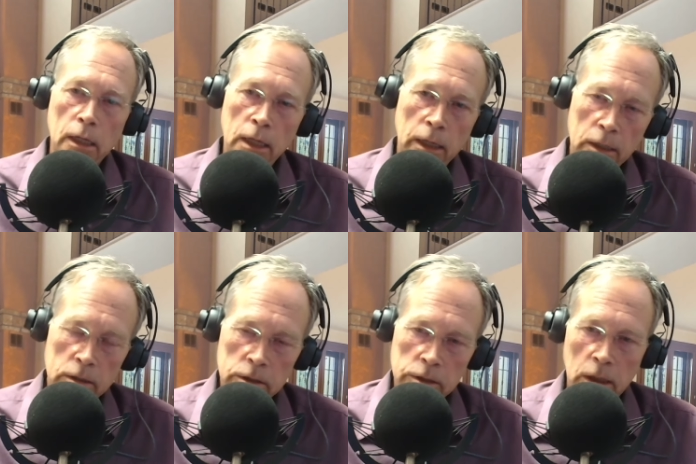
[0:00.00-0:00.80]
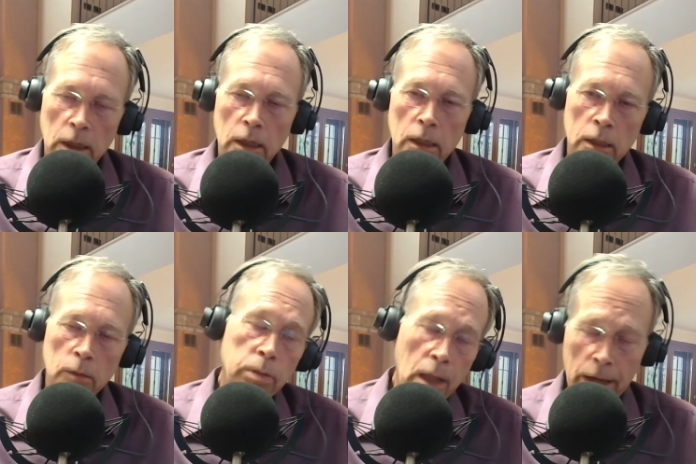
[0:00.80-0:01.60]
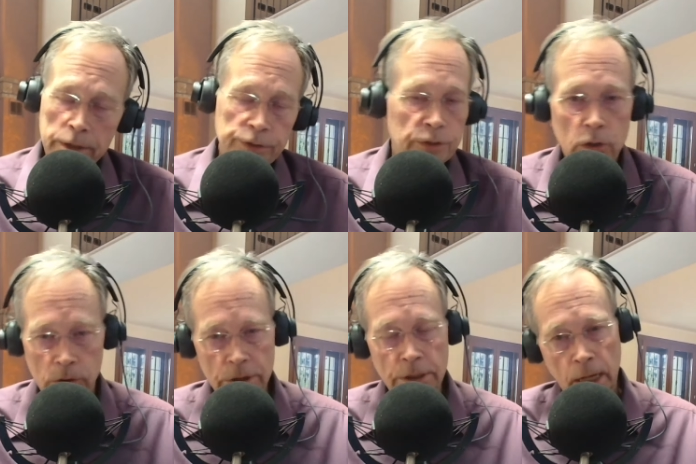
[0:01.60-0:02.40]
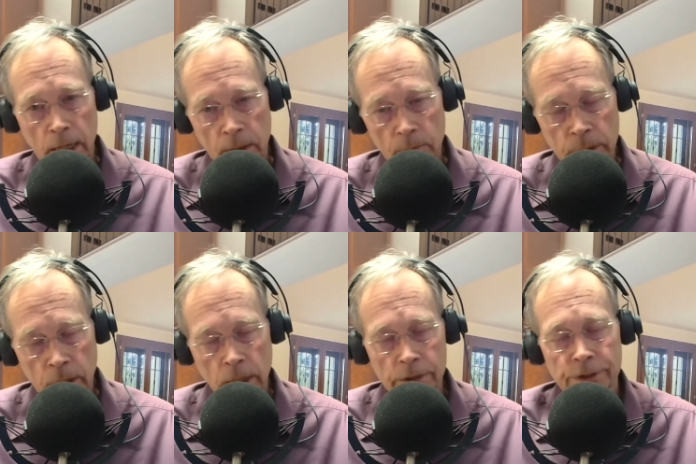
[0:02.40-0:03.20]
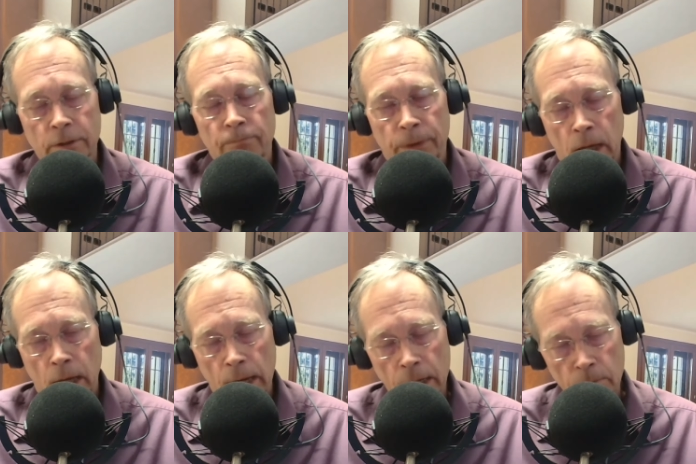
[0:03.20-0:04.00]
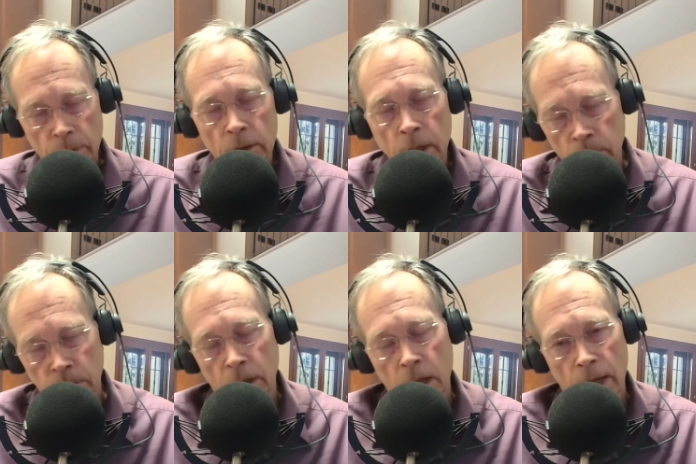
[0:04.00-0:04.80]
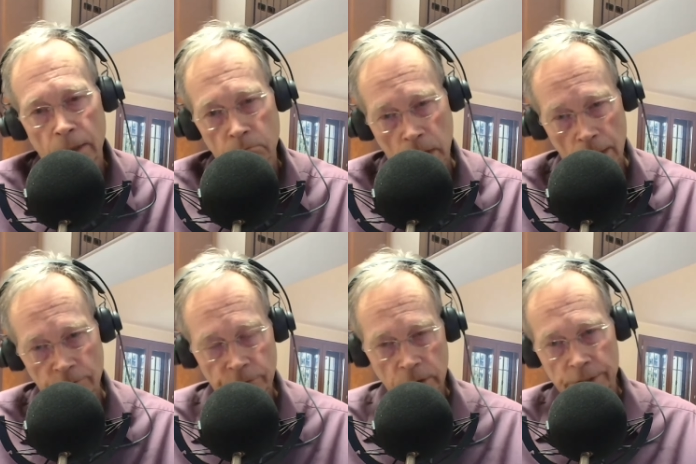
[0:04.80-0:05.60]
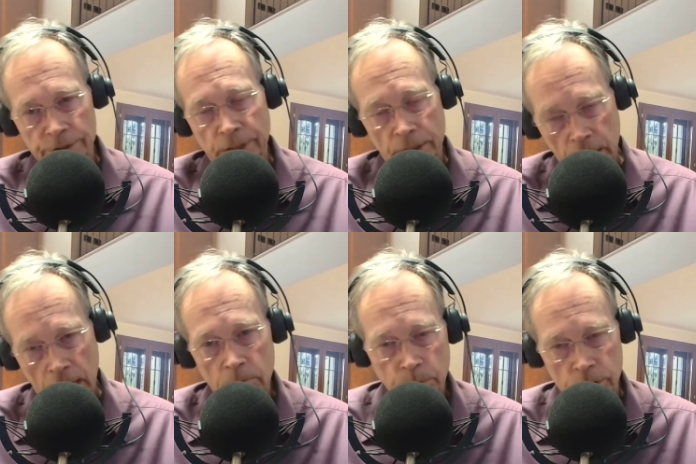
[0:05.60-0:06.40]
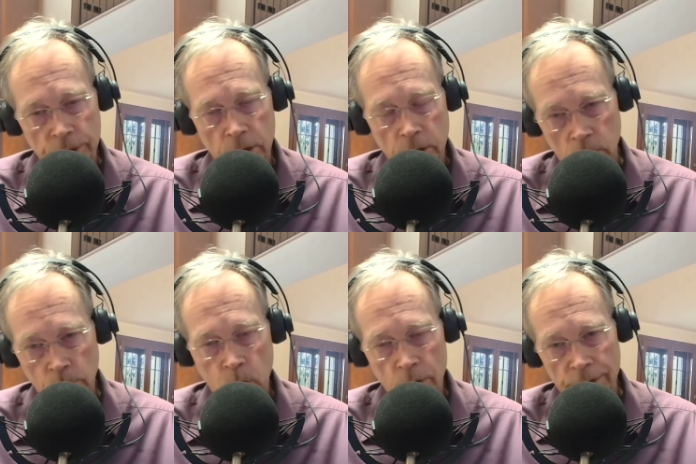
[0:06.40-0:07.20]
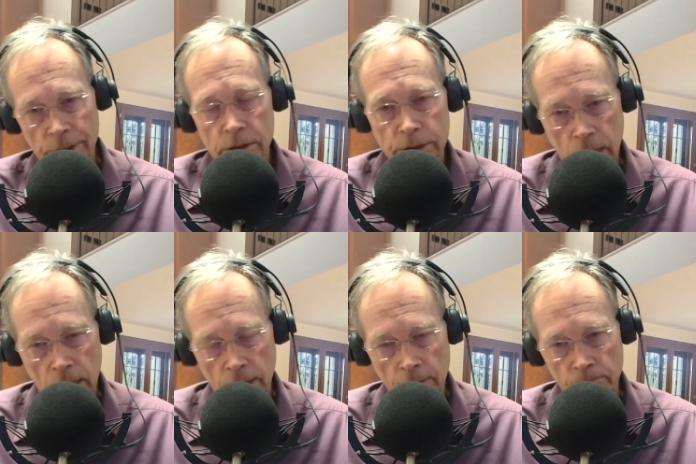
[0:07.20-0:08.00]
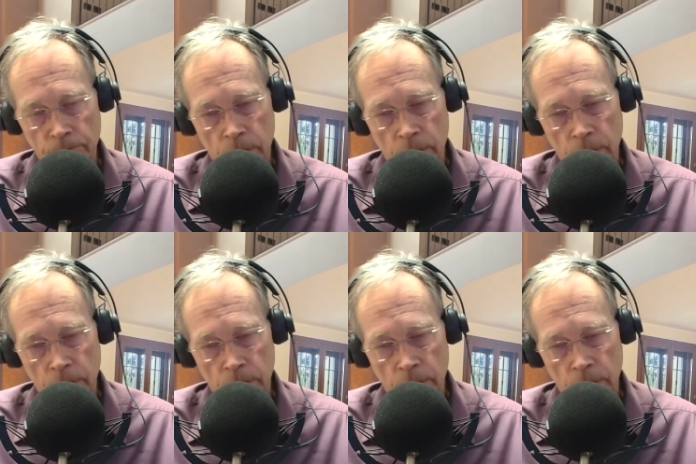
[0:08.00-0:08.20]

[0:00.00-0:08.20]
And it applies to today, because had I been applying mindfulness at that particular point in time,